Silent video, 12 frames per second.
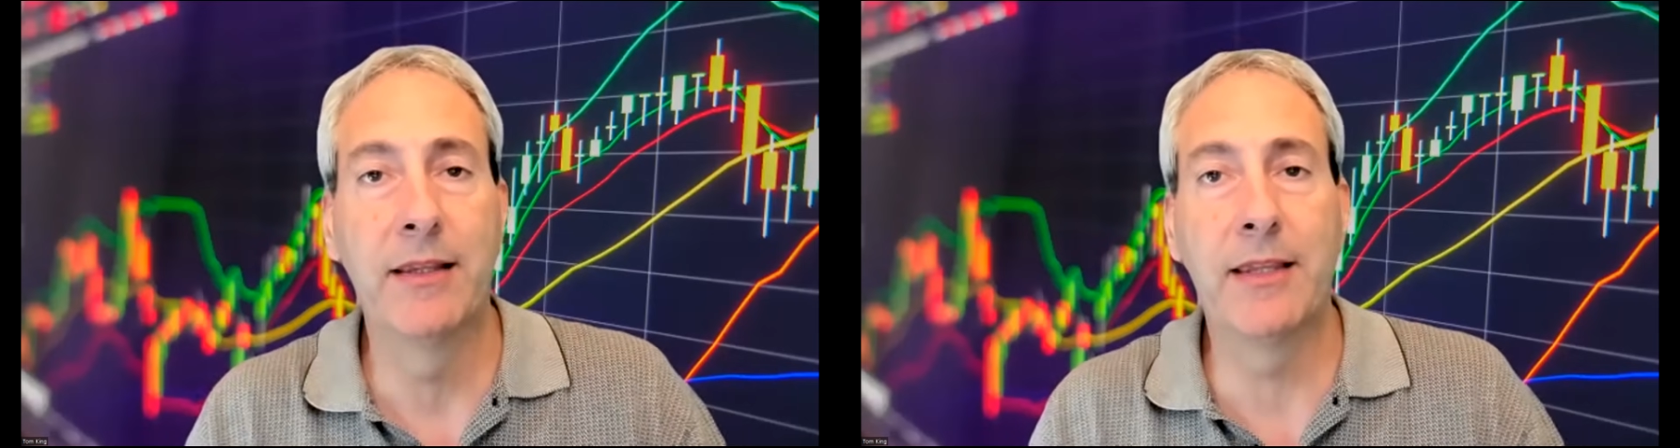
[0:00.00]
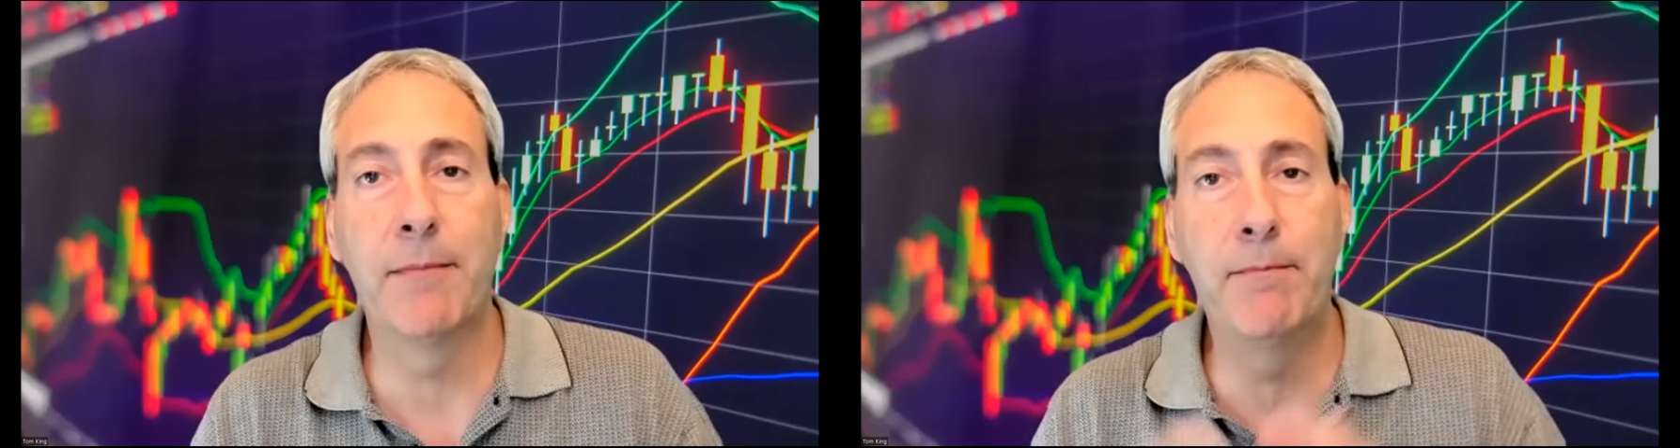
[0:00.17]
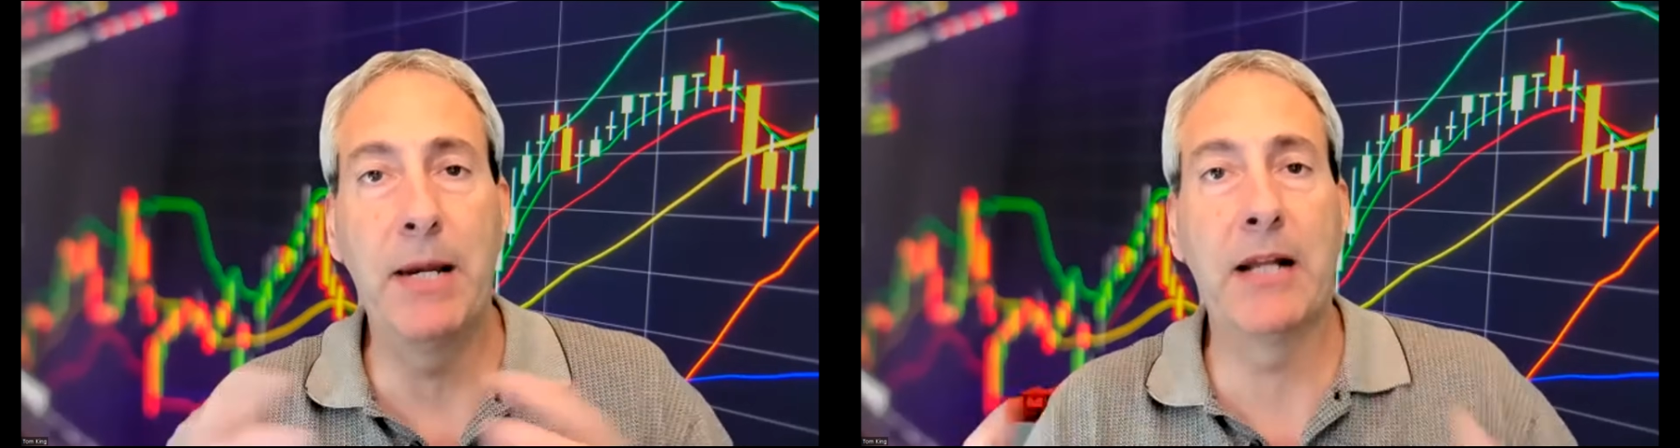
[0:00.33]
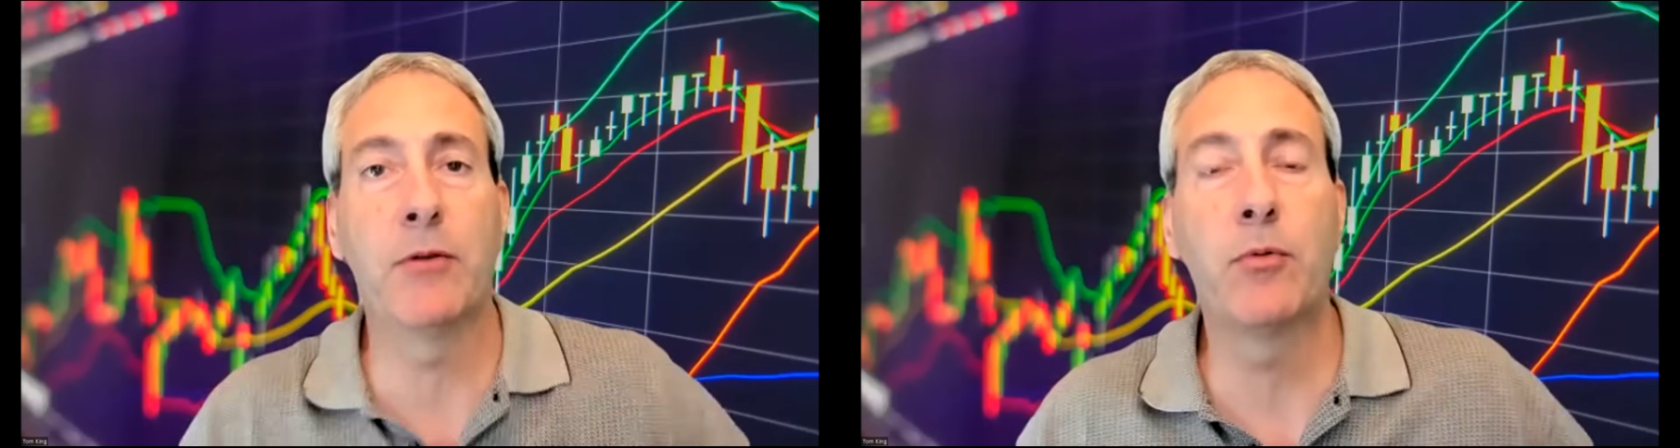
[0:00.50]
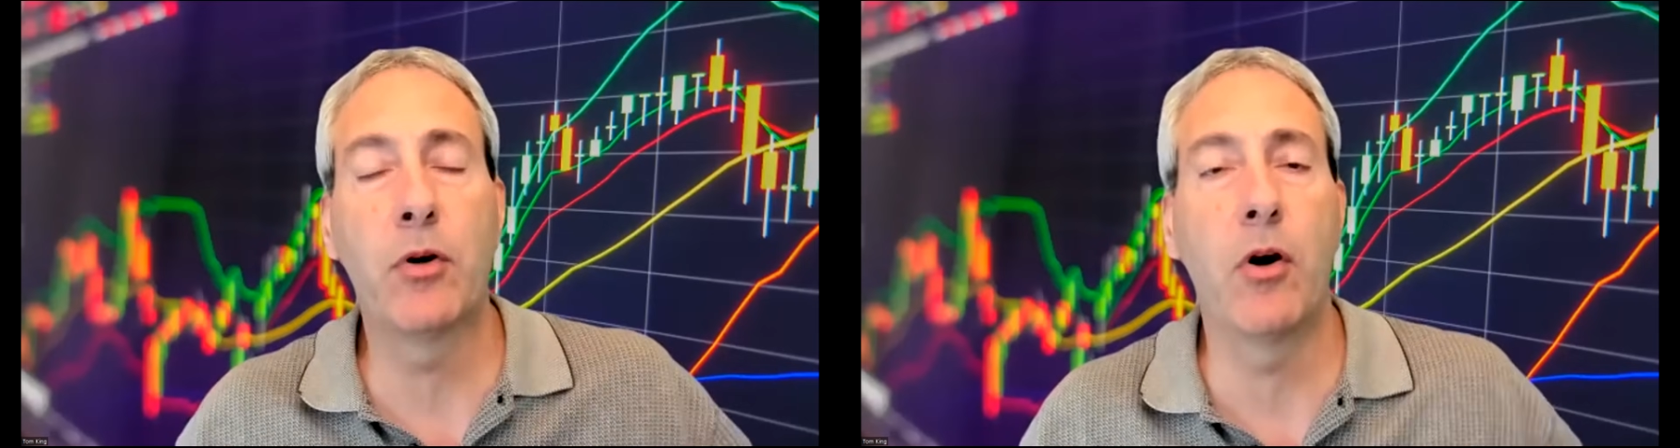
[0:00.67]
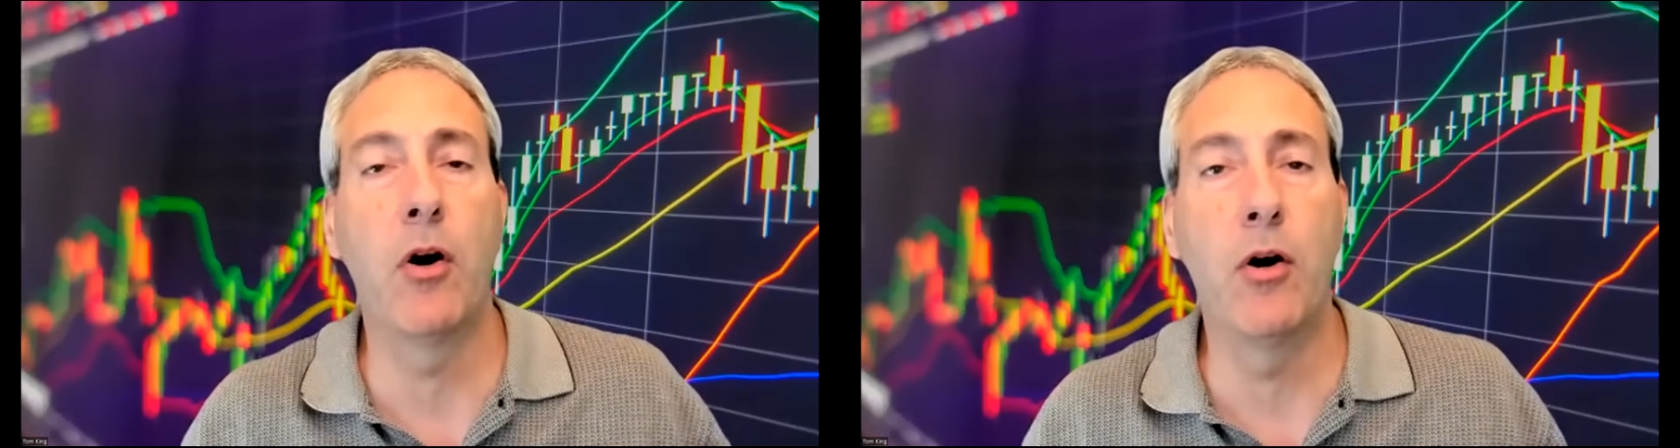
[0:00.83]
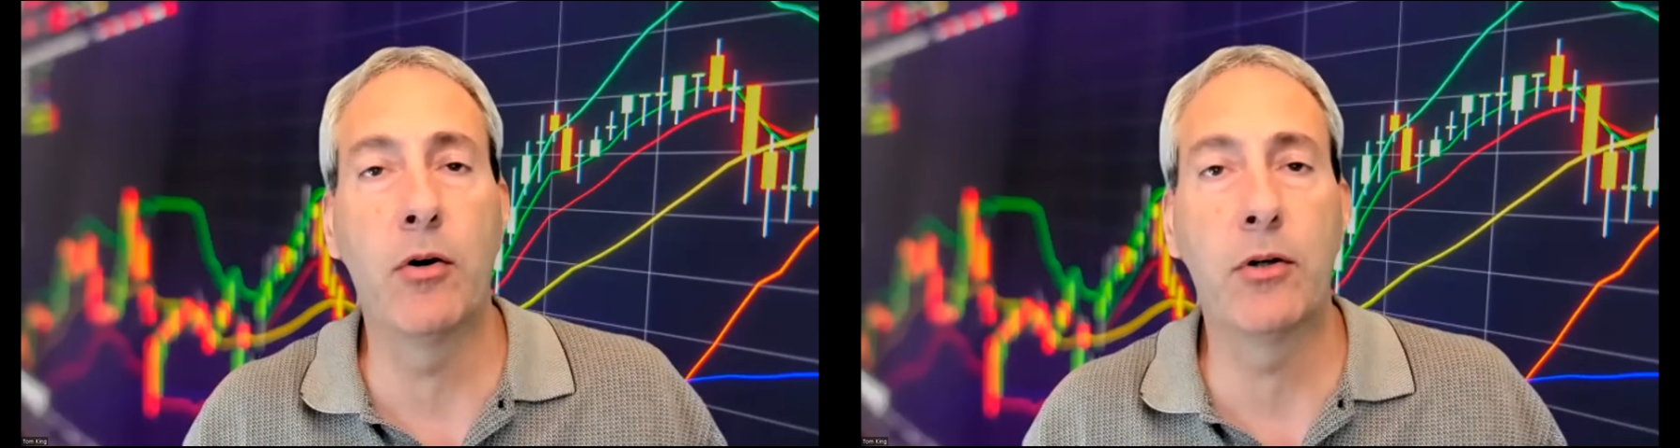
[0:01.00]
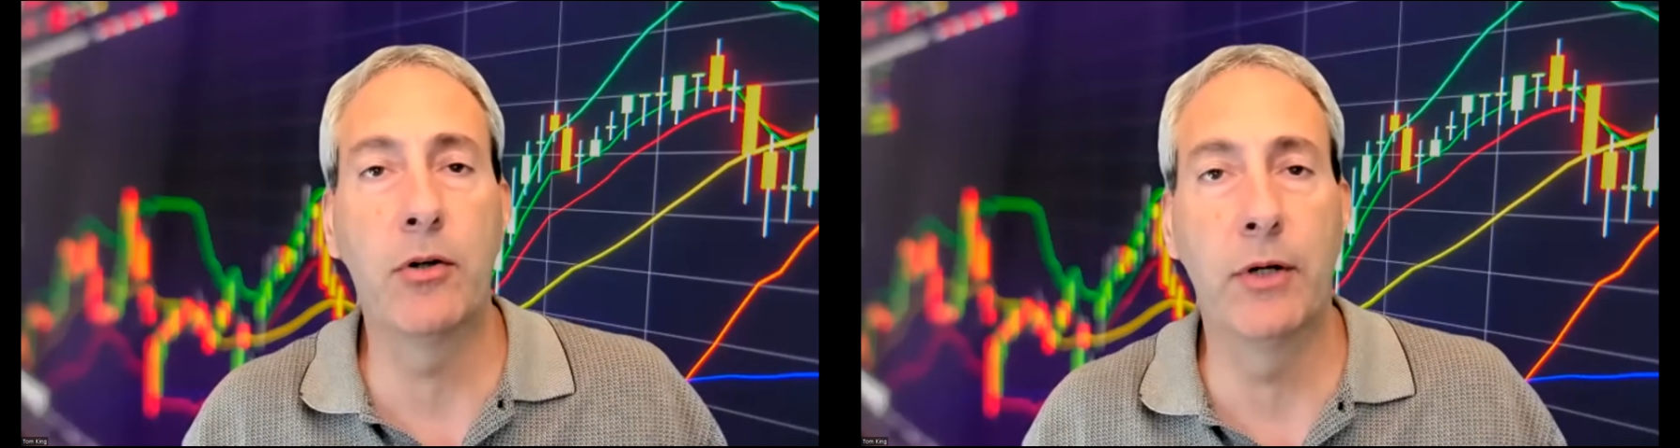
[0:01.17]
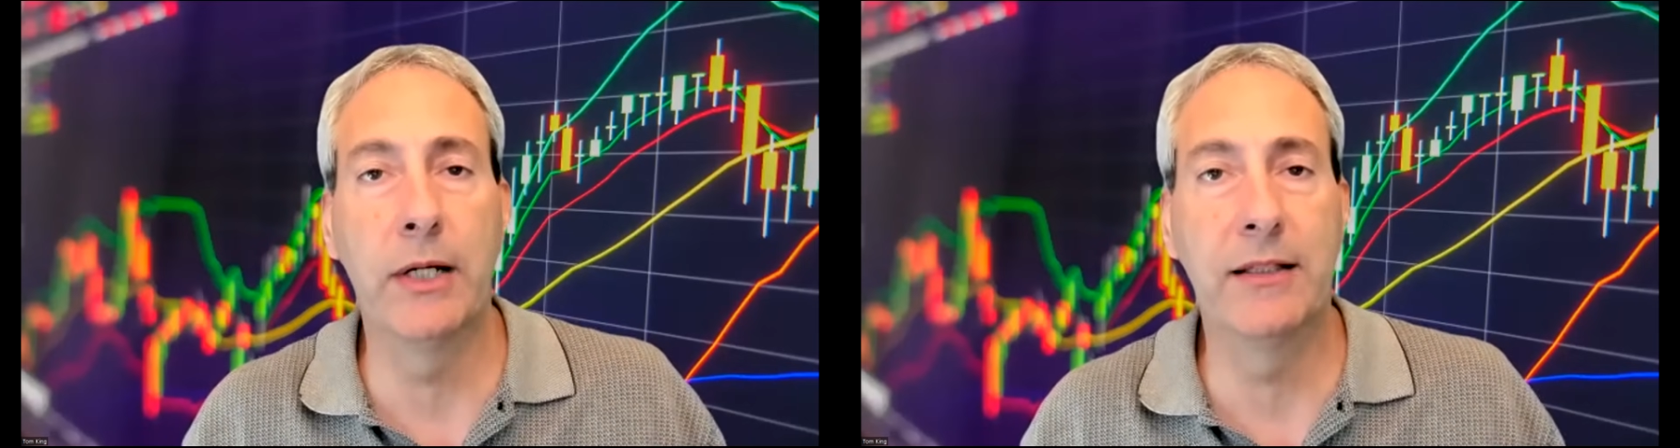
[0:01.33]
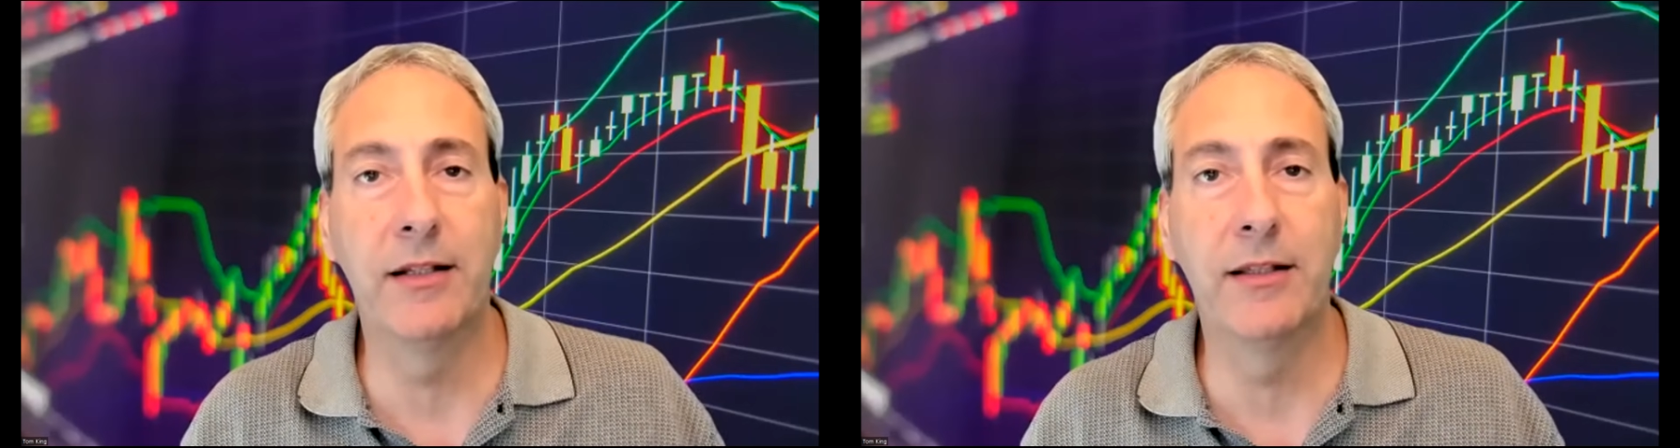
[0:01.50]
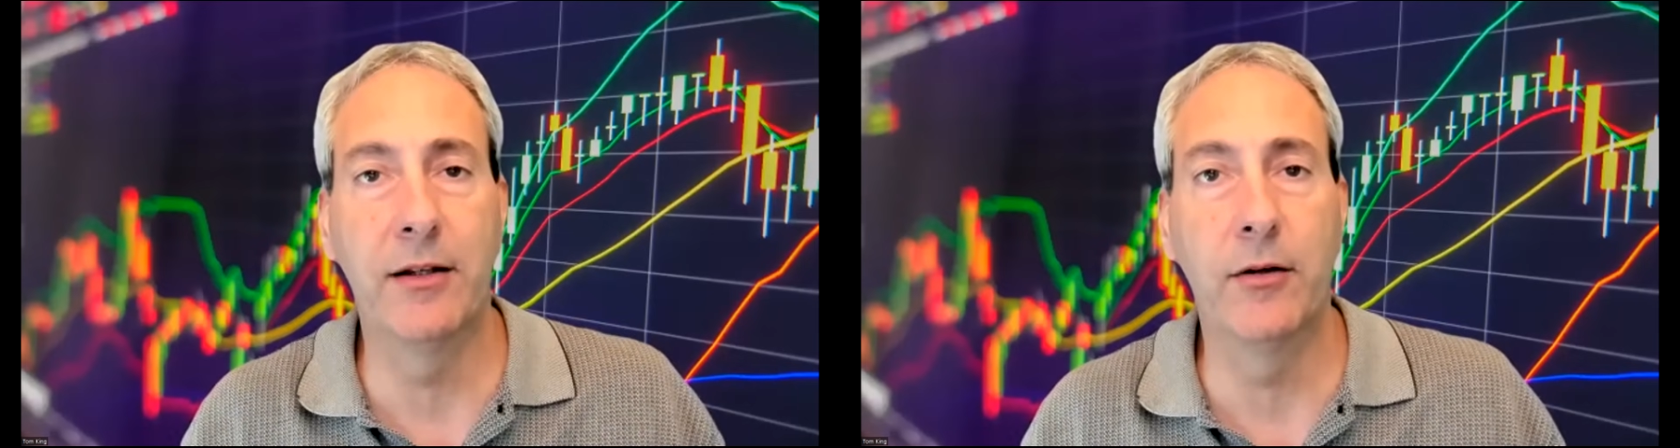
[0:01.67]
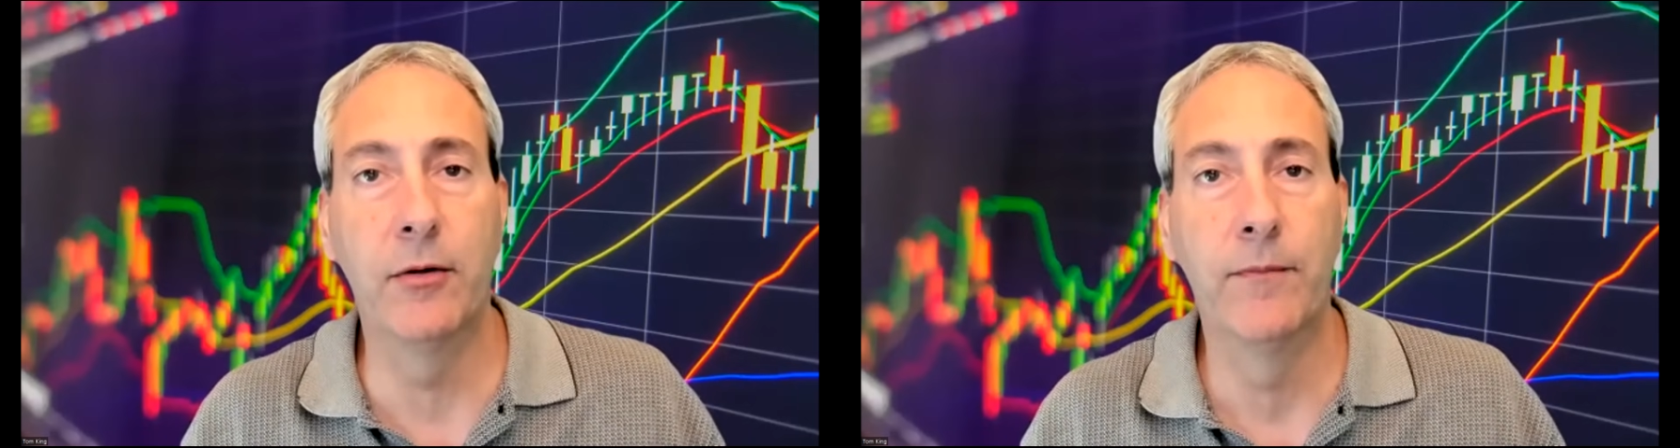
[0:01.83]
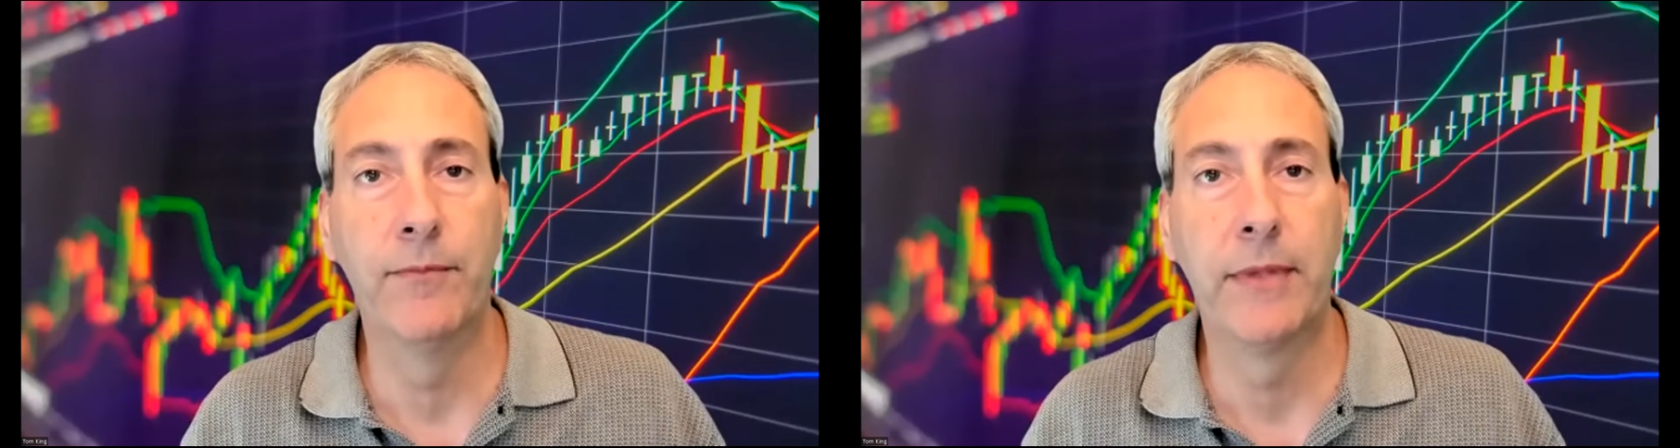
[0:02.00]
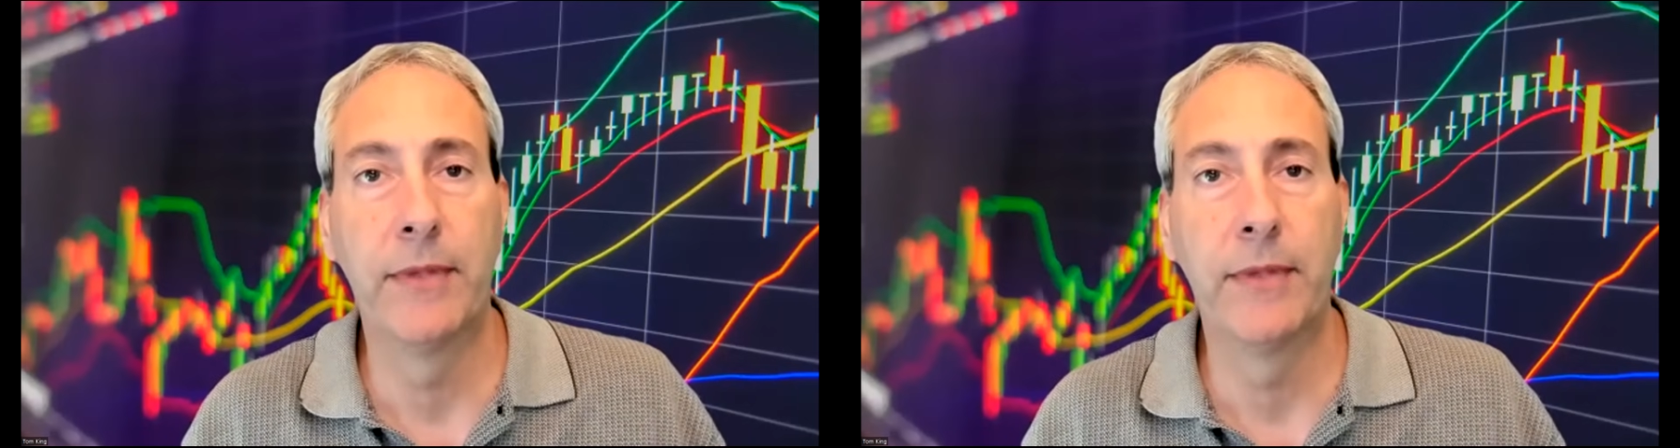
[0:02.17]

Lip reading: the better we're all going to do.